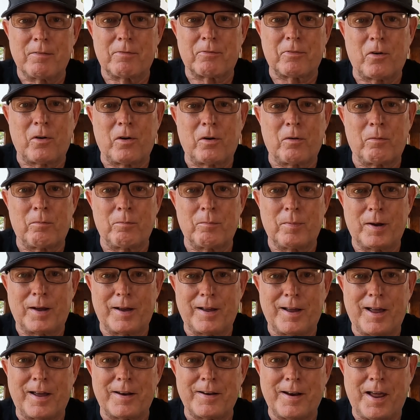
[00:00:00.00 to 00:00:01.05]
from
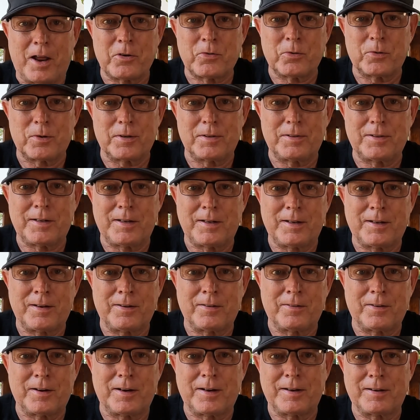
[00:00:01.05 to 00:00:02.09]
a naturalist
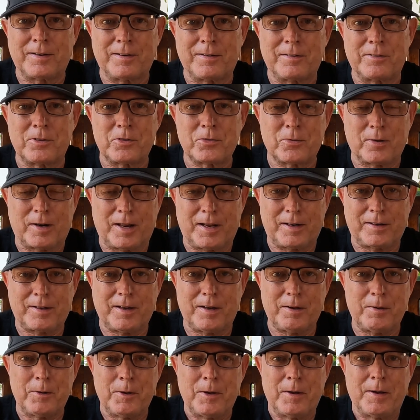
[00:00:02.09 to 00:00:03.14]
here in Sri
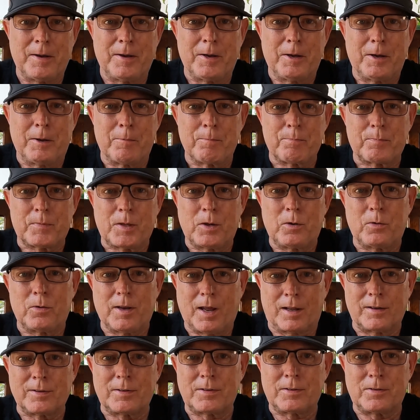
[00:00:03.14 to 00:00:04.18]
Lanka who
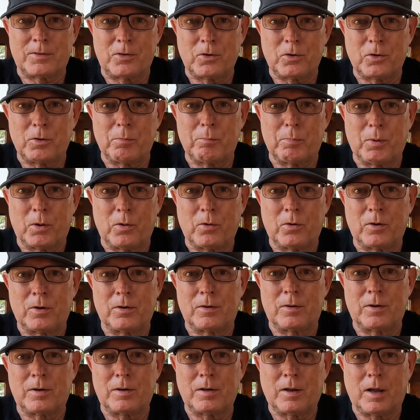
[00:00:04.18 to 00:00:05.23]
does do
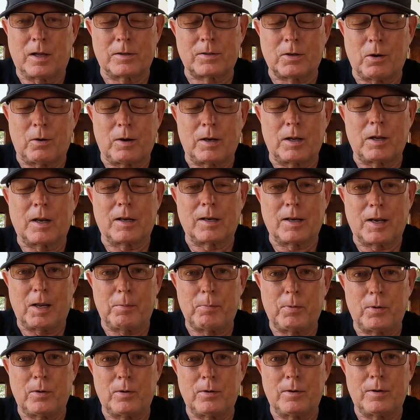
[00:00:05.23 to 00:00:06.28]

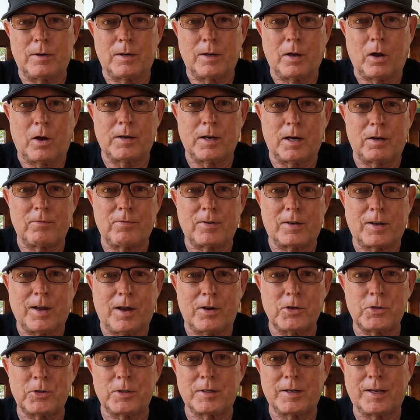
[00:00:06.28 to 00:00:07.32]
leopard
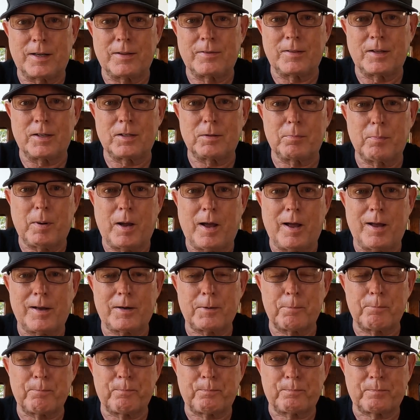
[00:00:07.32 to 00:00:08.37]
identification in this park,
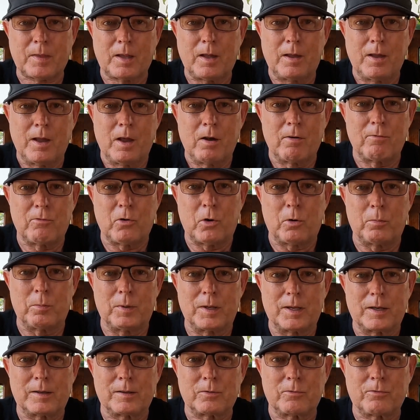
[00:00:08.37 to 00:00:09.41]

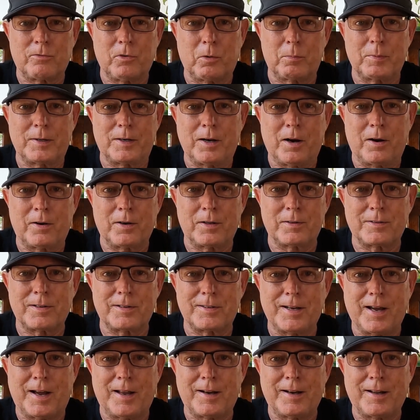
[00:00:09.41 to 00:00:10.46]
formerly known as
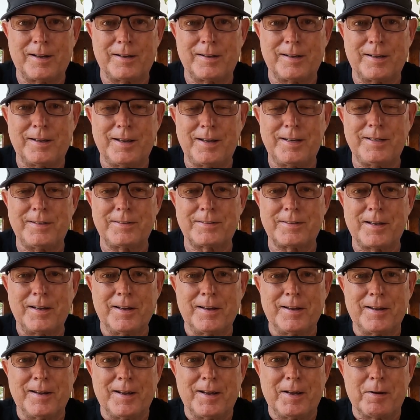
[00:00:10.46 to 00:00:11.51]
Yala East.
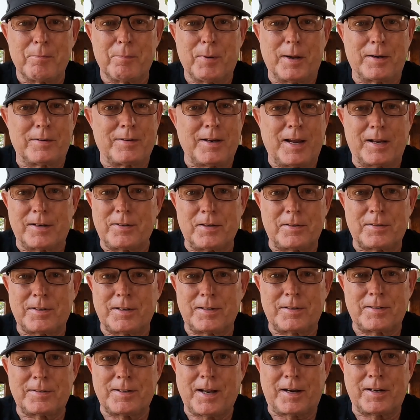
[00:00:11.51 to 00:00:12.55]
But yeah, just
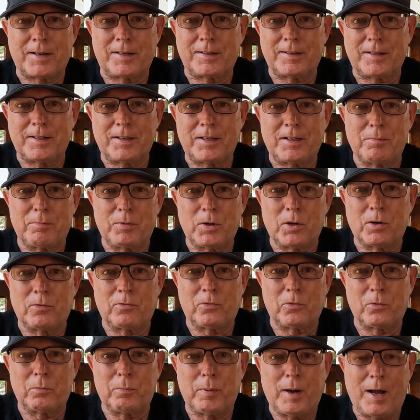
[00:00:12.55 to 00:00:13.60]
a stunningly
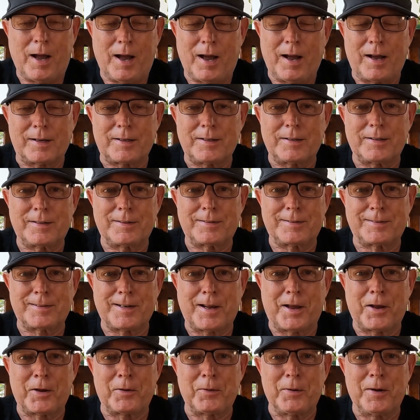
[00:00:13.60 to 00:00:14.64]
beautiful park.
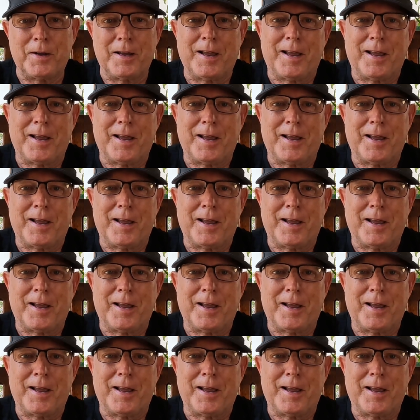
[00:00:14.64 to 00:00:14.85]
So